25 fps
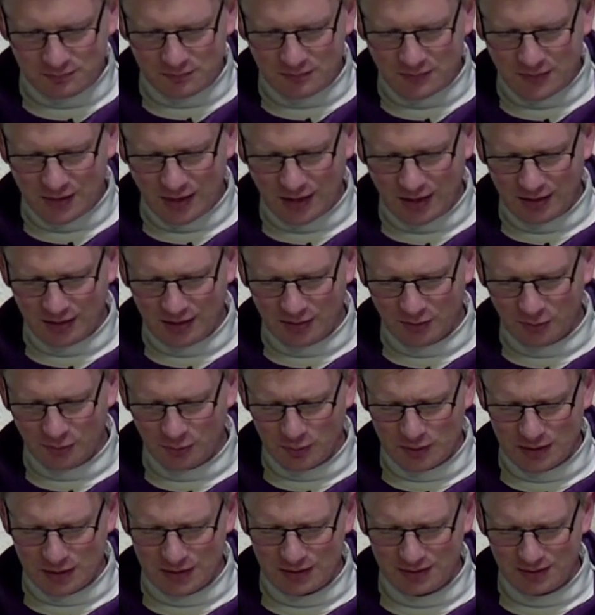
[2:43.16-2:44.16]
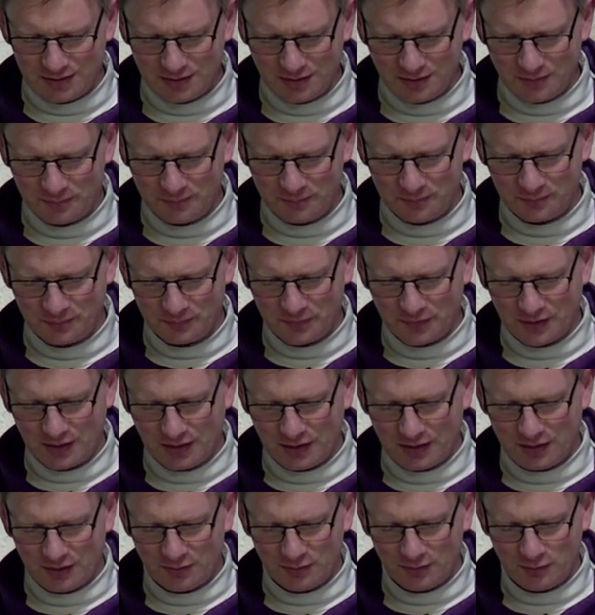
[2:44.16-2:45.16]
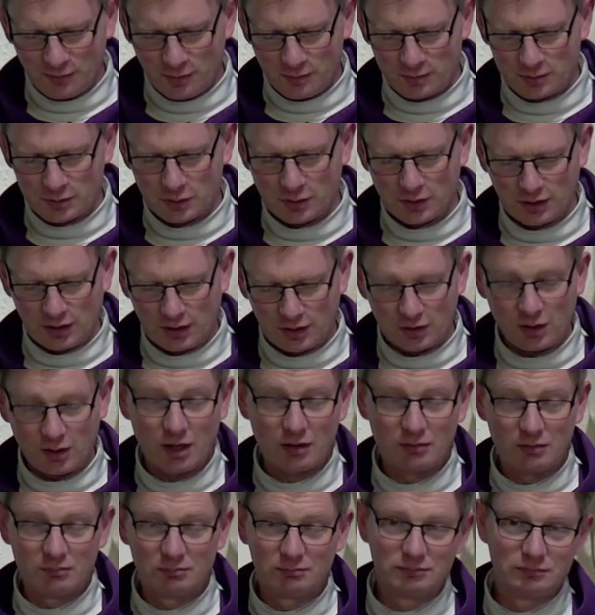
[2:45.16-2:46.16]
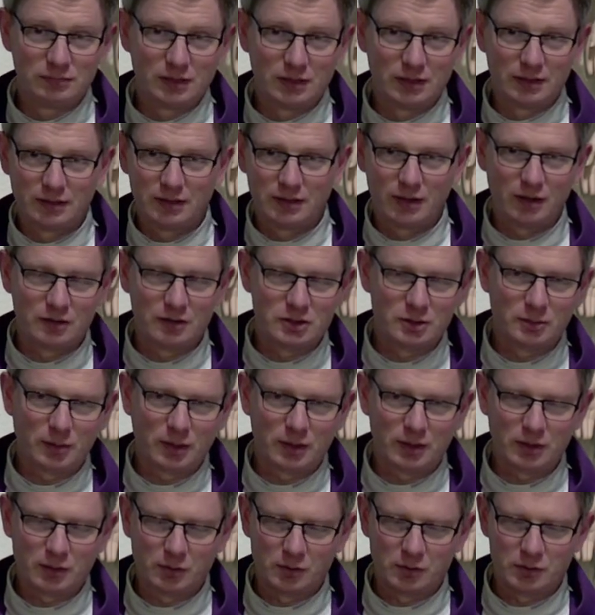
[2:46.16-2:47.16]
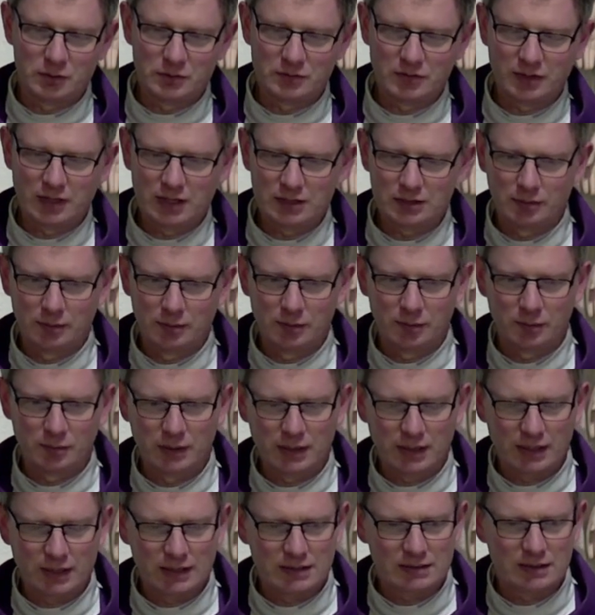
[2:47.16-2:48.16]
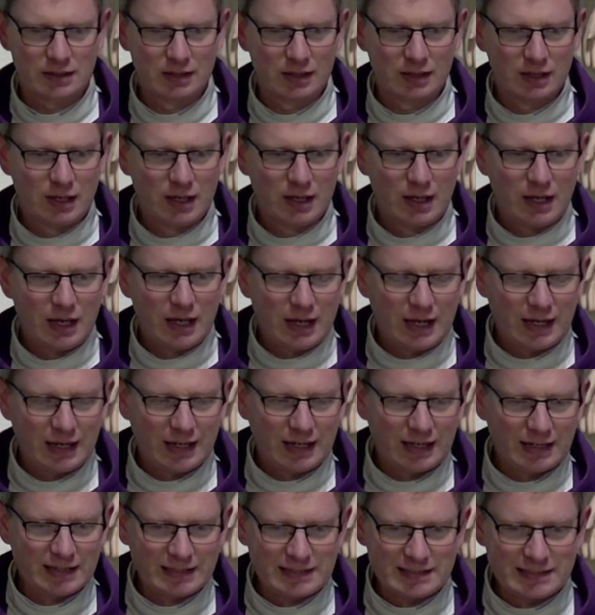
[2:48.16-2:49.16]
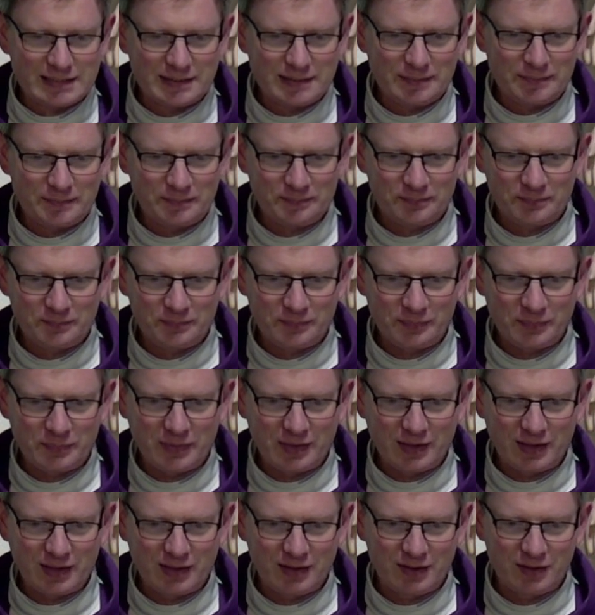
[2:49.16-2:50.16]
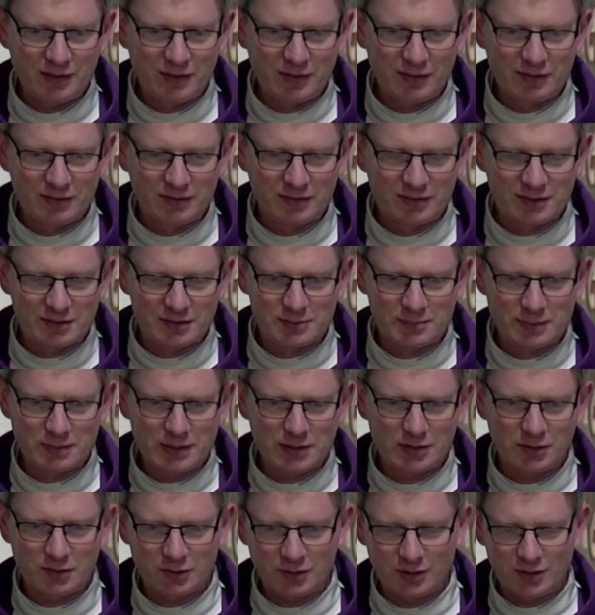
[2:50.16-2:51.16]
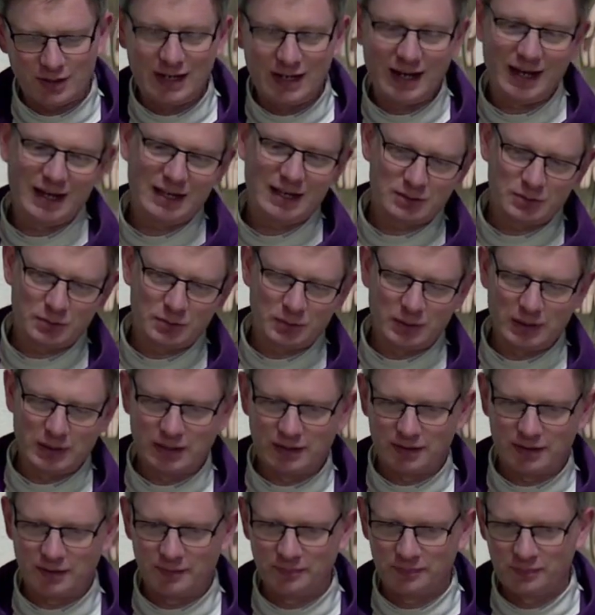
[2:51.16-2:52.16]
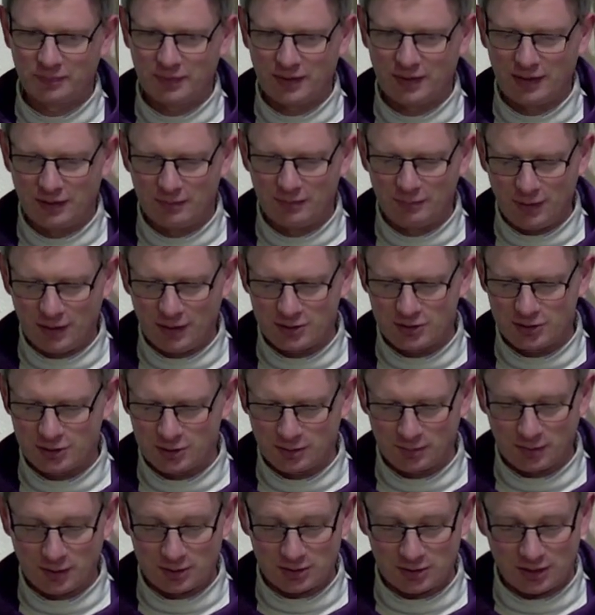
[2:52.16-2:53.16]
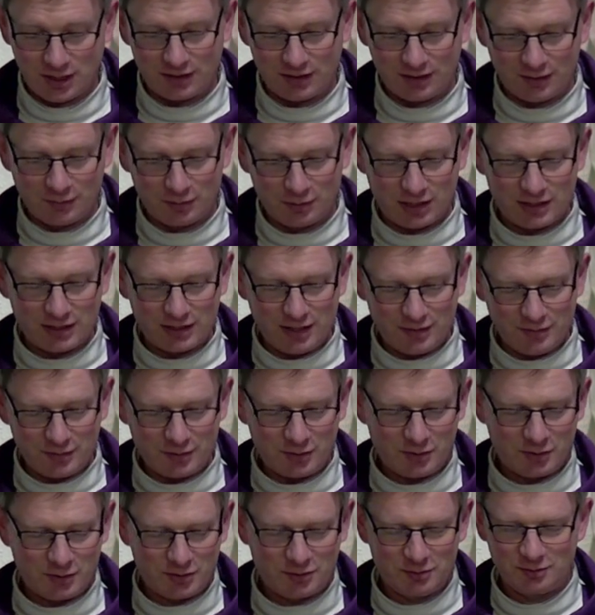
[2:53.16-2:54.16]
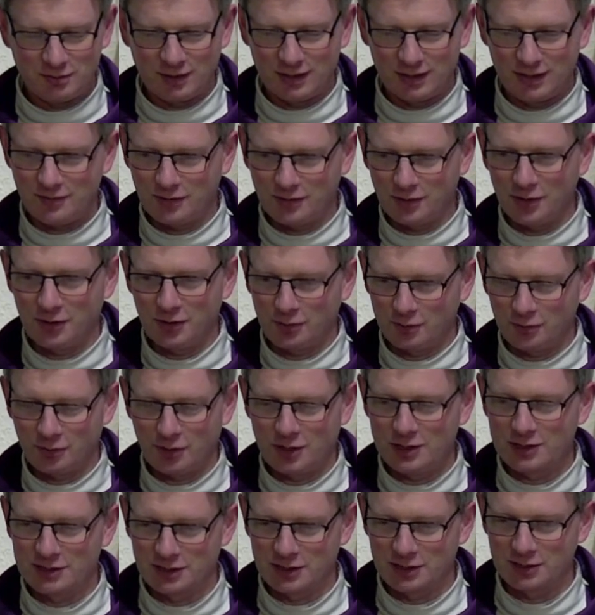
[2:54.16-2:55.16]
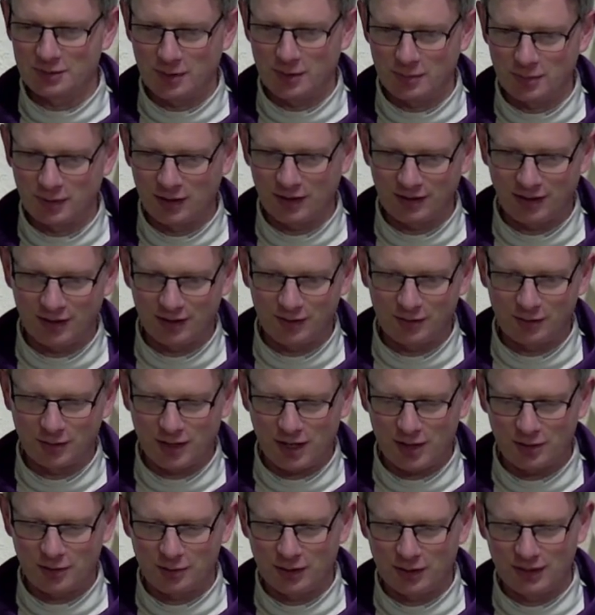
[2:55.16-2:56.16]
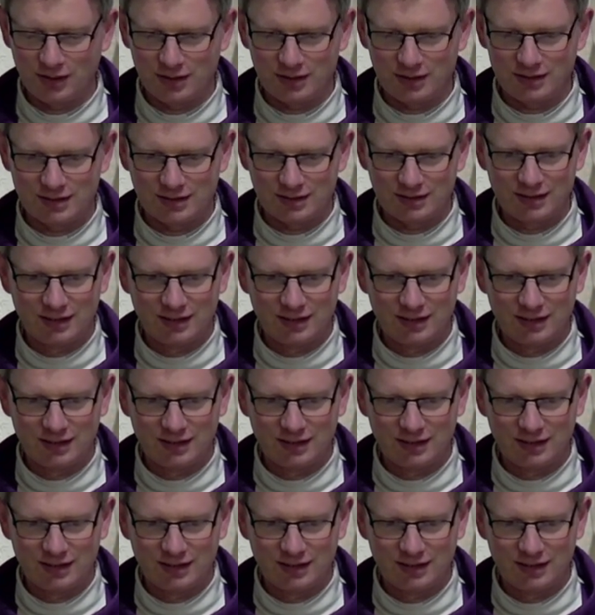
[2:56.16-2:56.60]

uh, we, we've been doing a, a, a Theology of the Body course for the last couple of weekends, and the speaker last week mentioned something which I'd never, I'd never heard it phrased this way, but I, I, I quite liked it